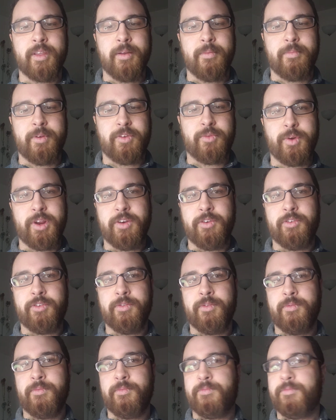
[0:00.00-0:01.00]
between
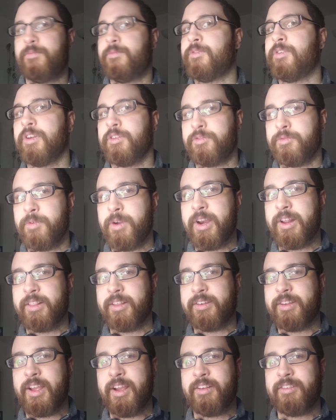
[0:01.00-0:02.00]
just reading the
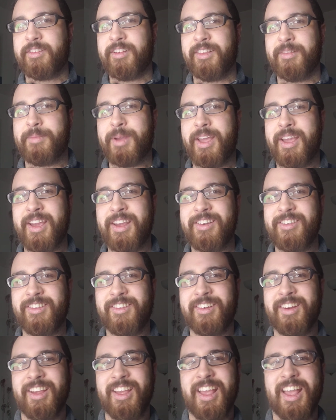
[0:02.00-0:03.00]
text on the
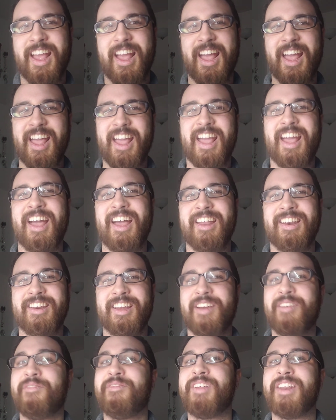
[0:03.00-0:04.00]
page and
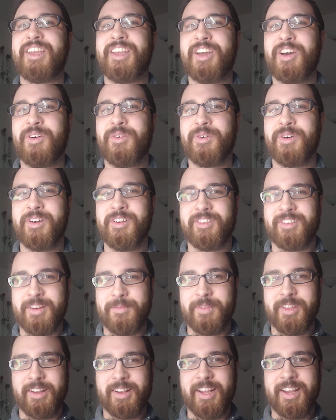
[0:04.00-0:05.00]
a video or
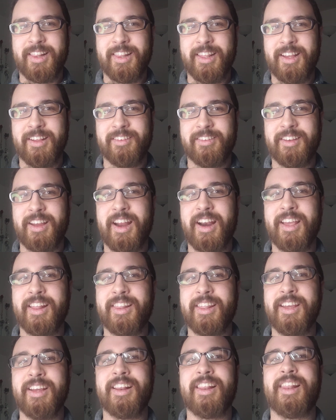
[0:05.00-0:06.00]
something like this. And I
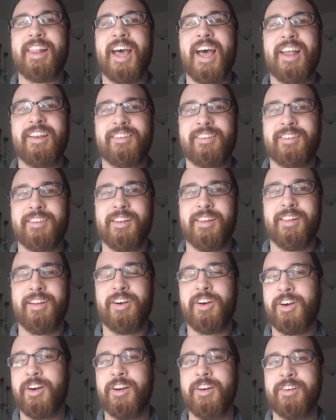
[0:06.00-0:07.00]
think that's the
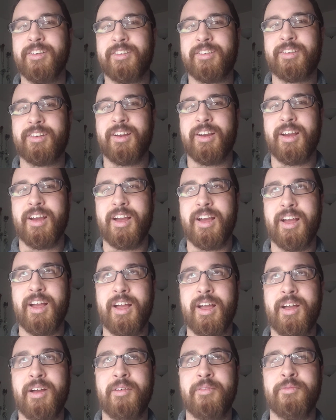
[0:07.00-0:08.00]
heart
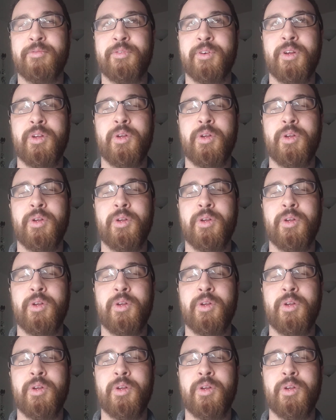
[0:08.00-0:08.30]
of